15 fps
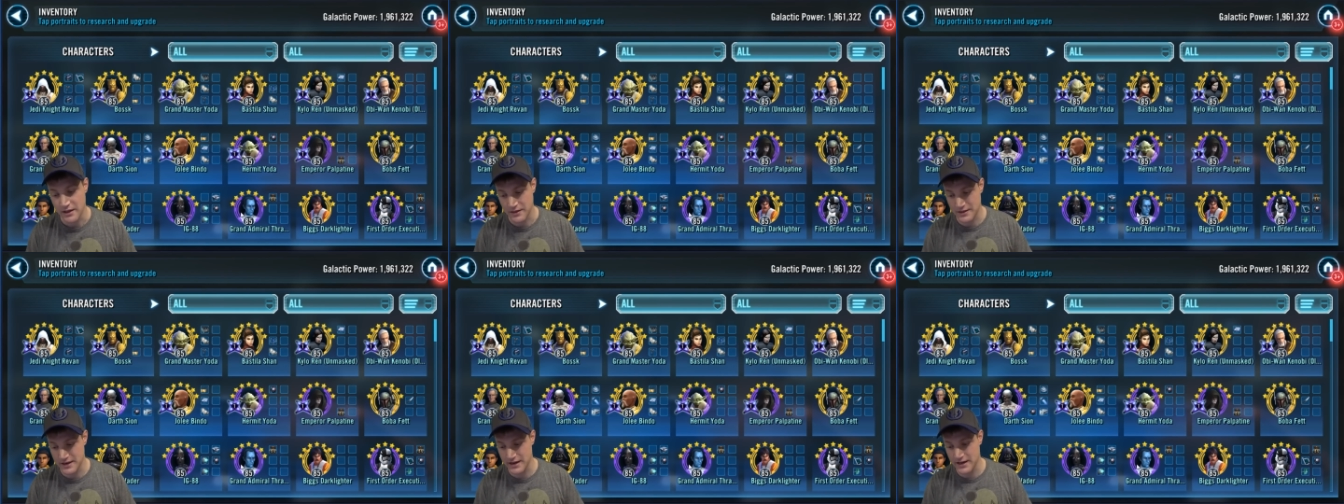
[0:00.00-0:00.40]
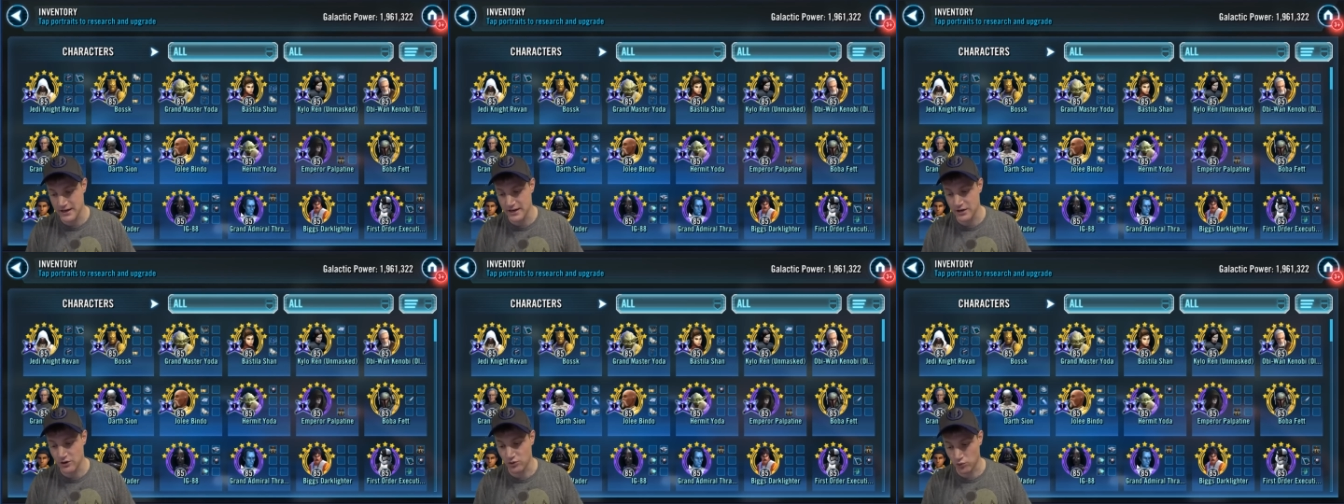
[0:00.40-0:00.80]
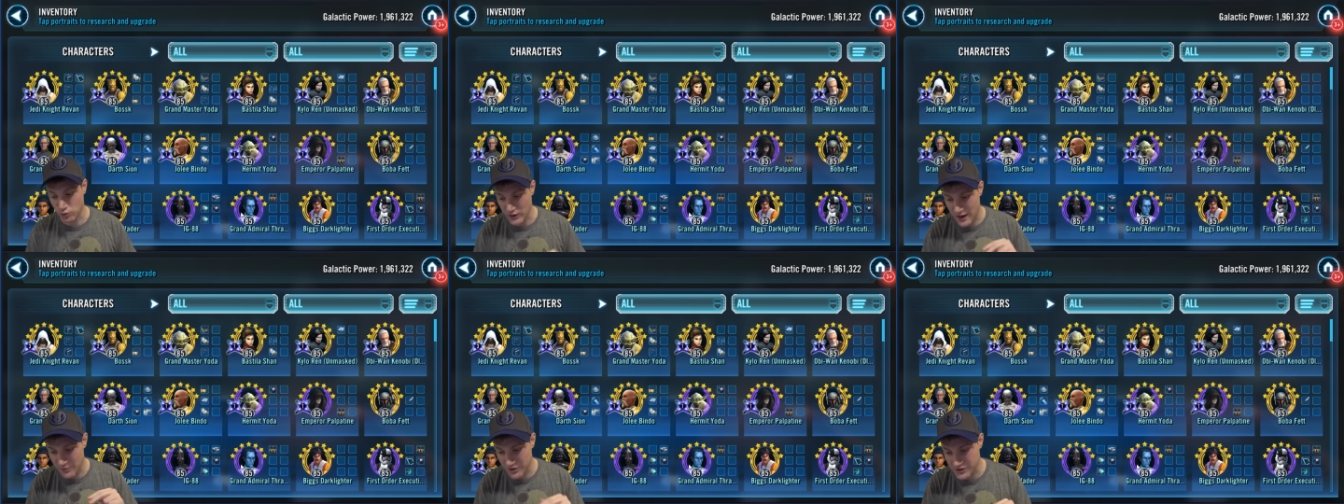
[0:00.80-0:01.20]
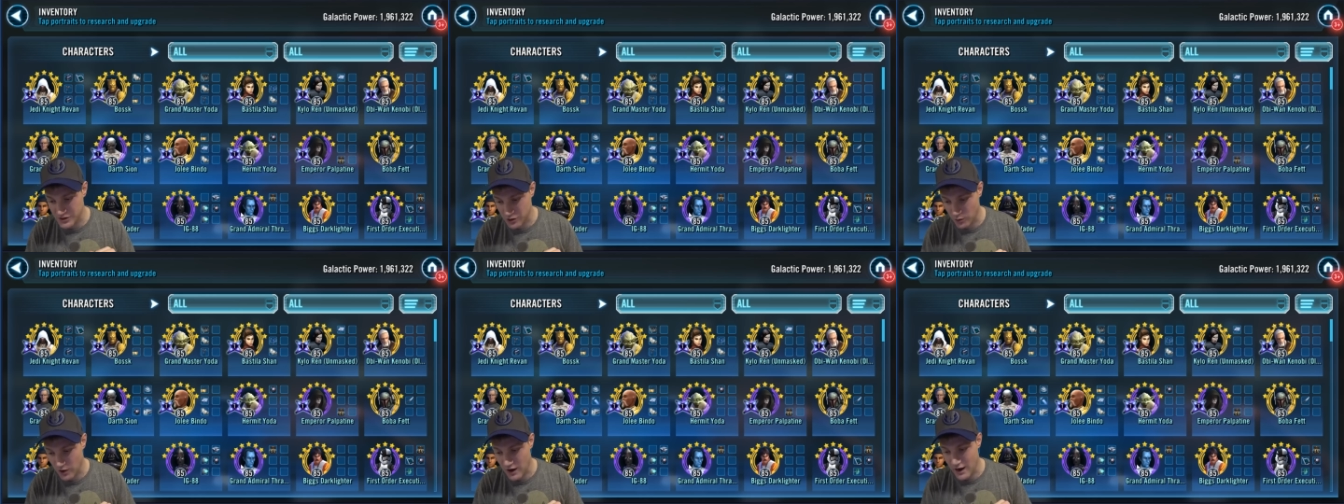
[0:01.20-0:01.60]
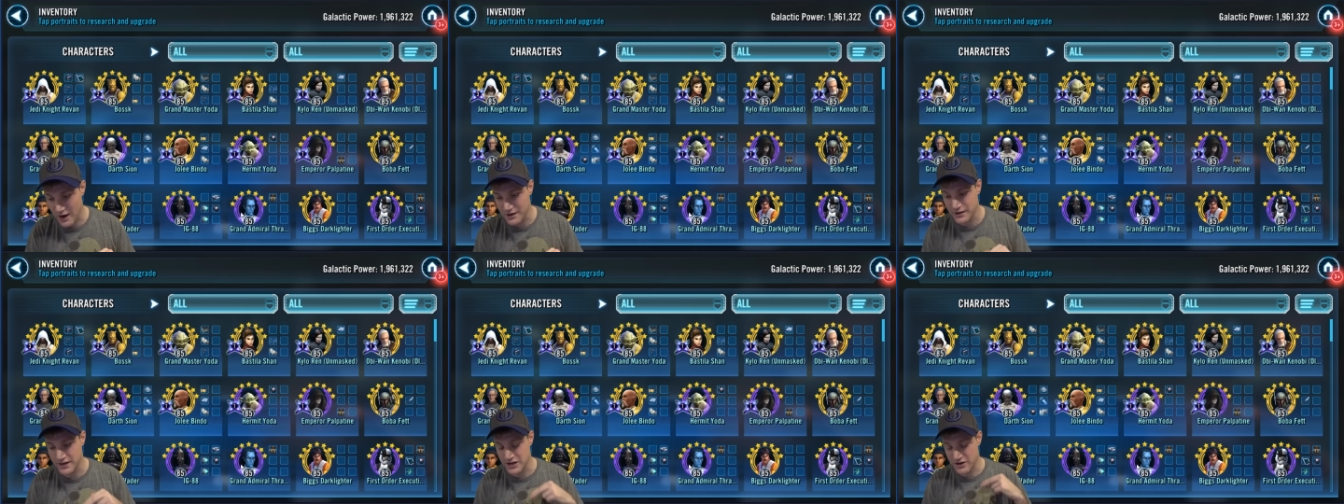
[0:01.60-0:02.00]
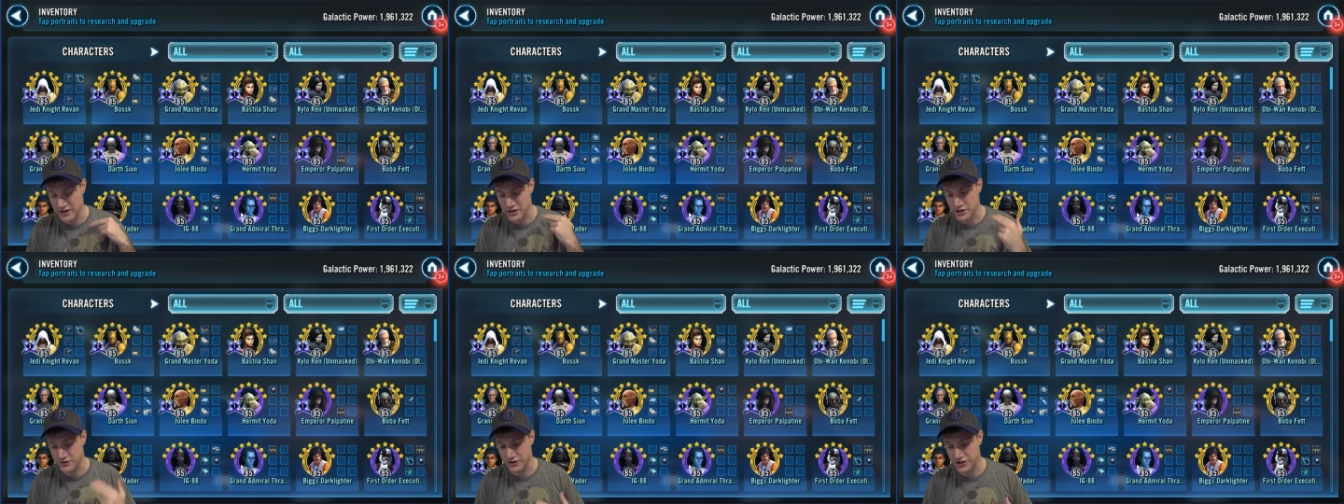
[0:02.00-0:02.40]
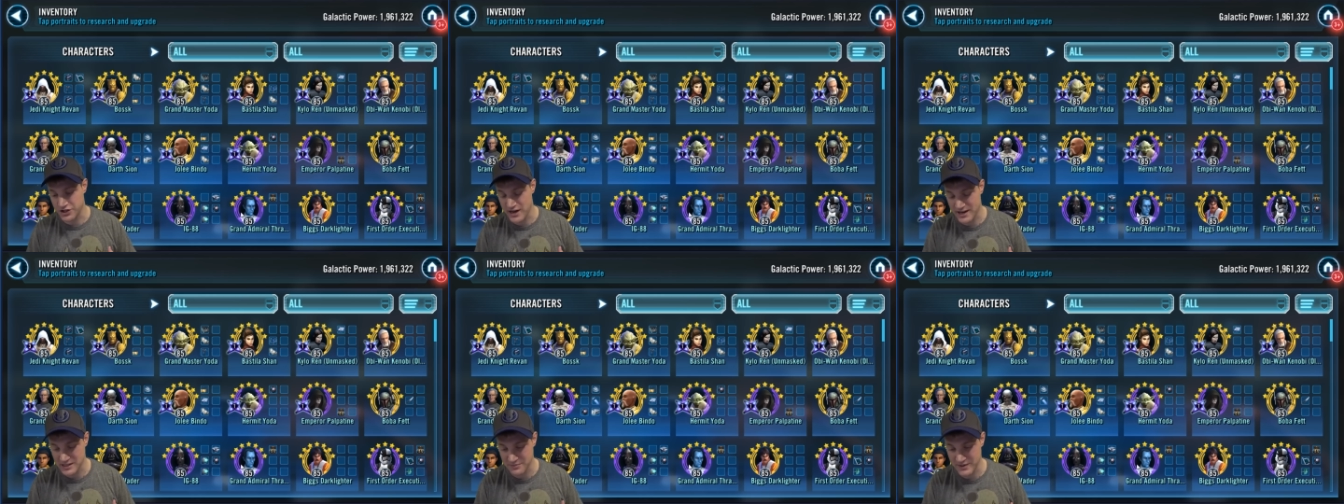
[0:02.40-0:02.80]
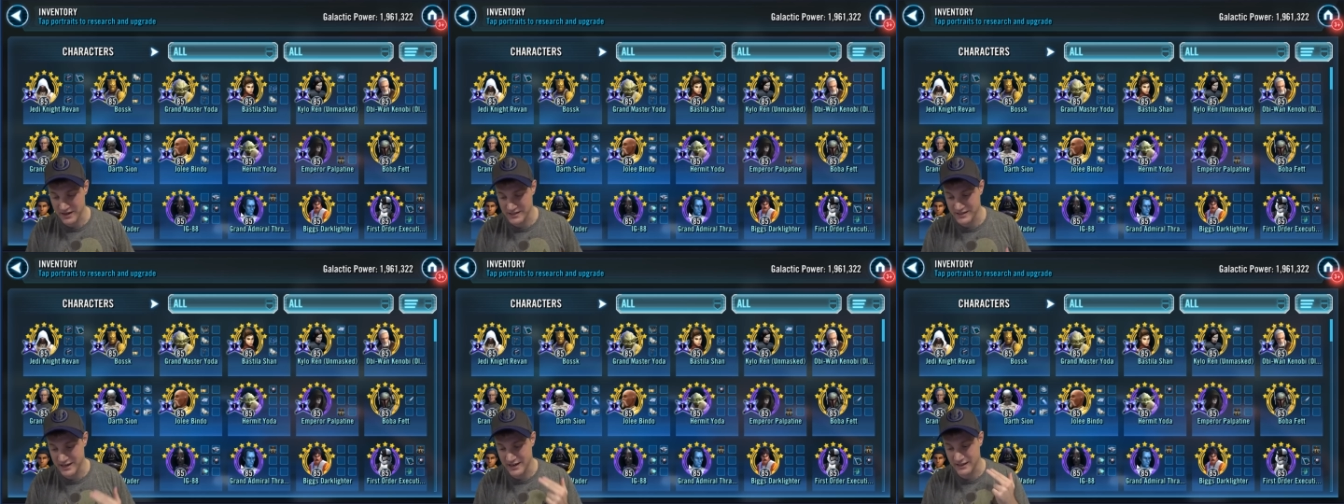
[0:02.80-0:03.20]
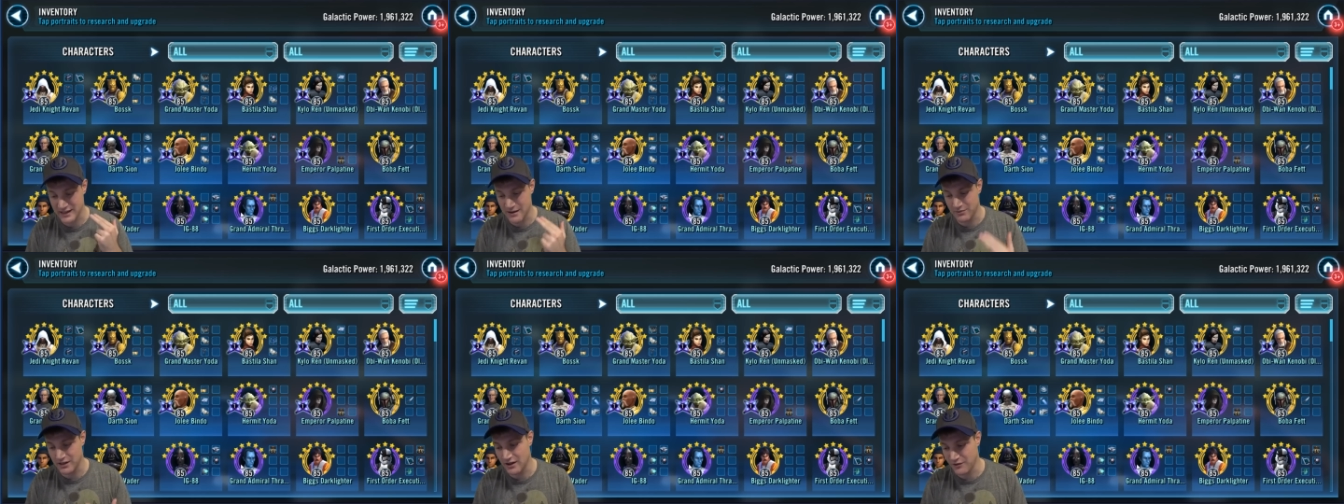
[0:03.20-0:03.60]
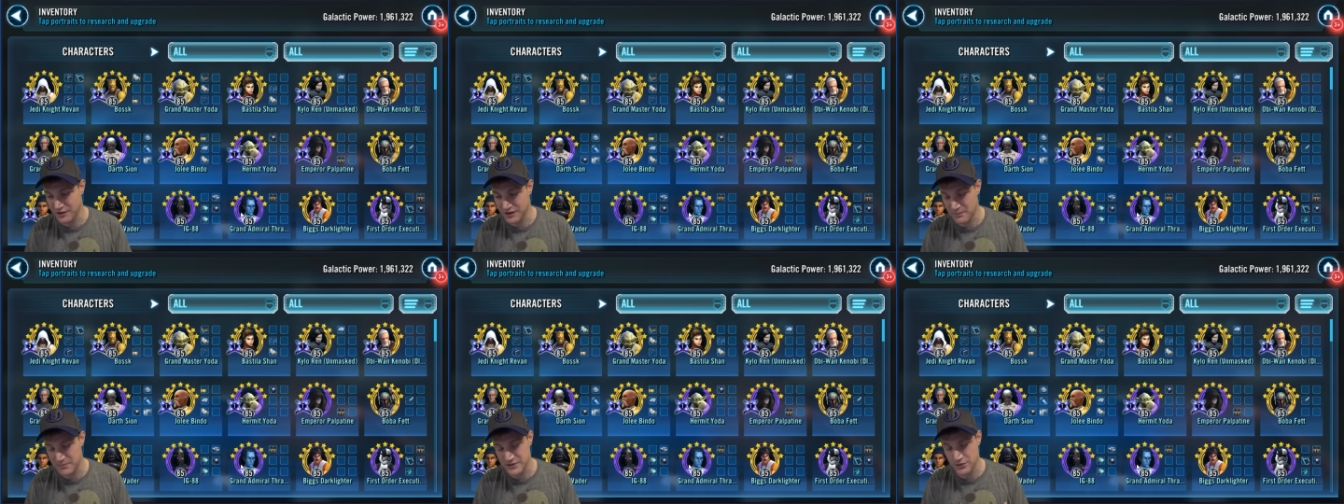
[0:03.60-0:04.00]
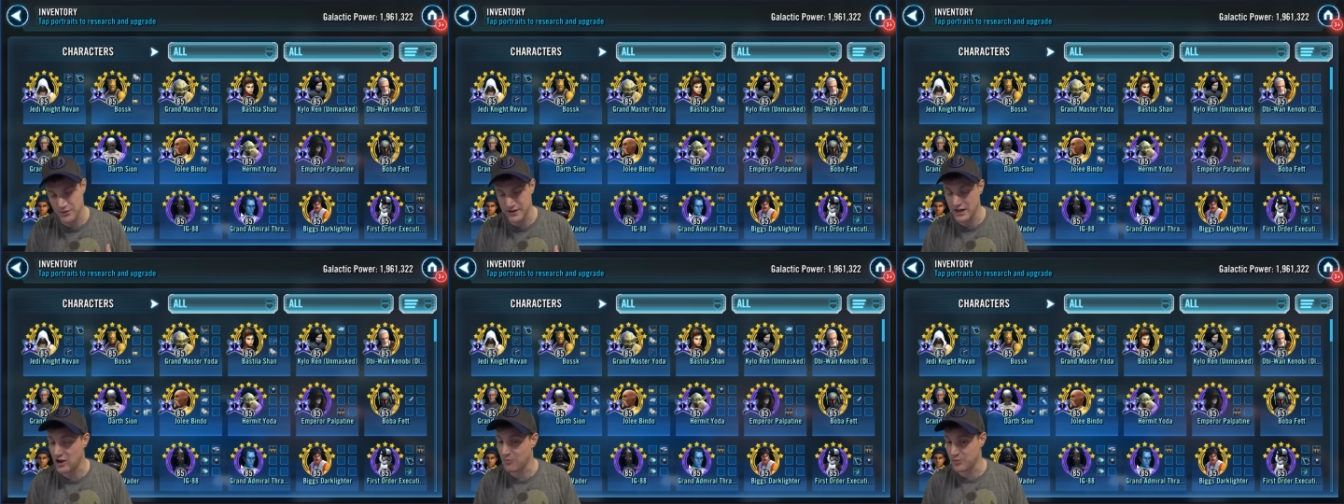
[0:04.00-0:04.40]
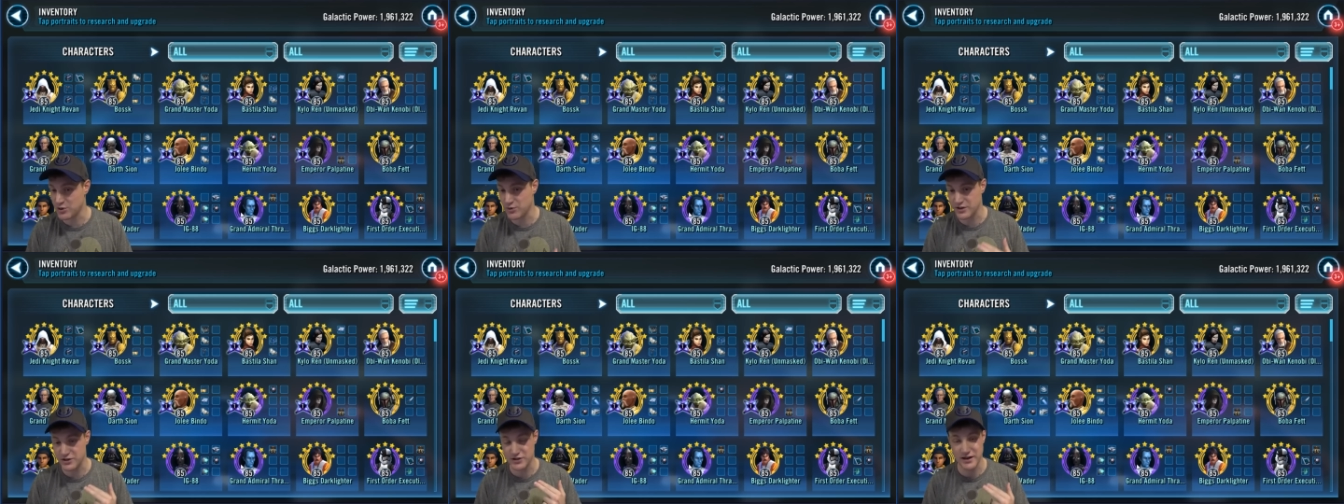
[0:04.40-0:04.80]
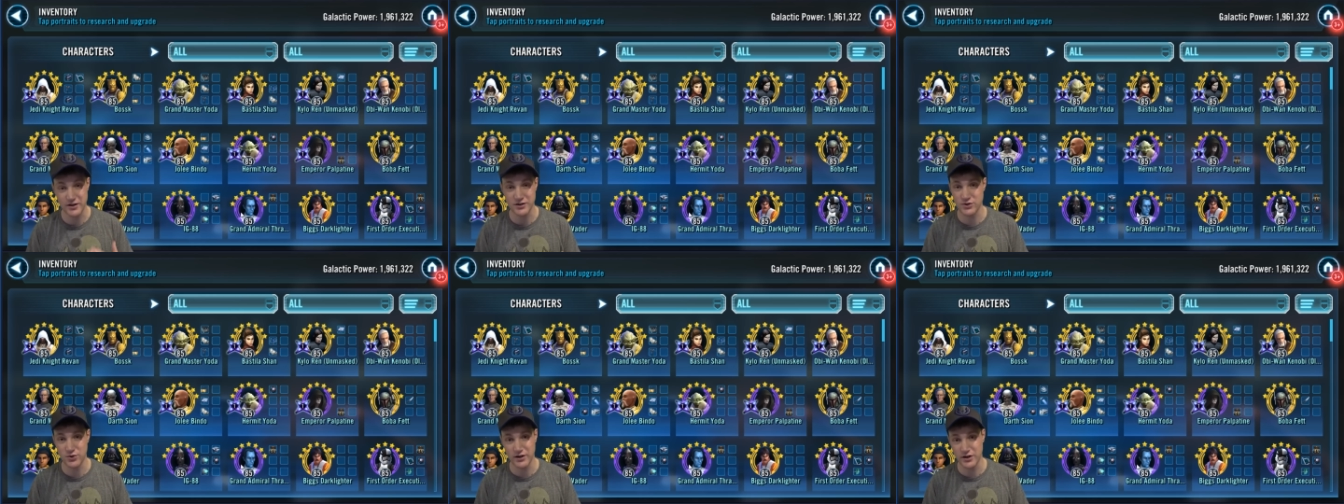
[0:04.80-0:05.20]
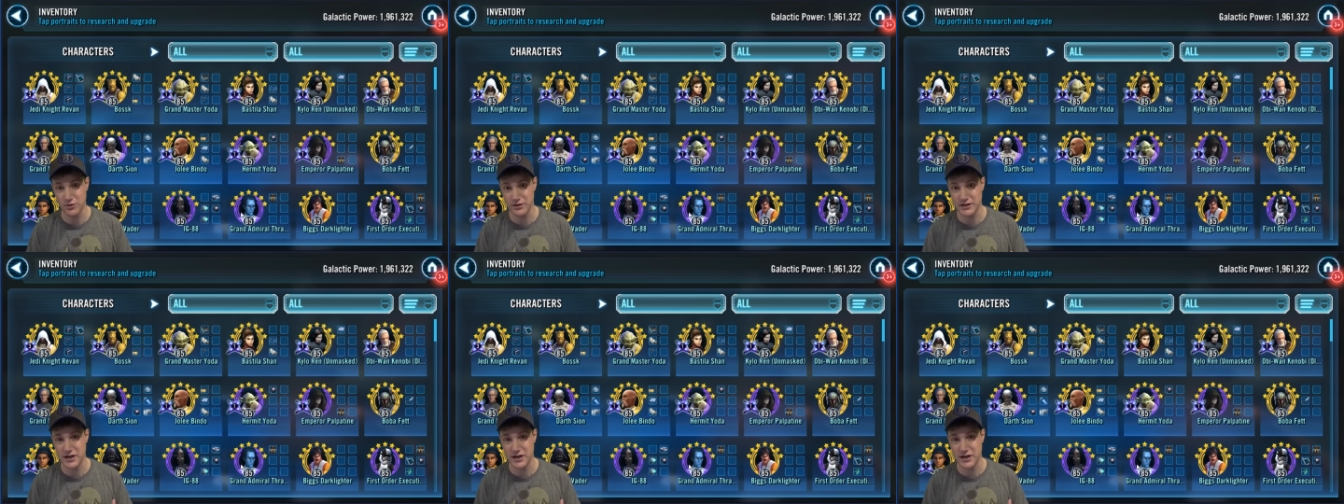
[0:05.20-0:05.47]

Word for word: the rebel squad that you can use for Chex Mix getting them leveled up is going to help you in territory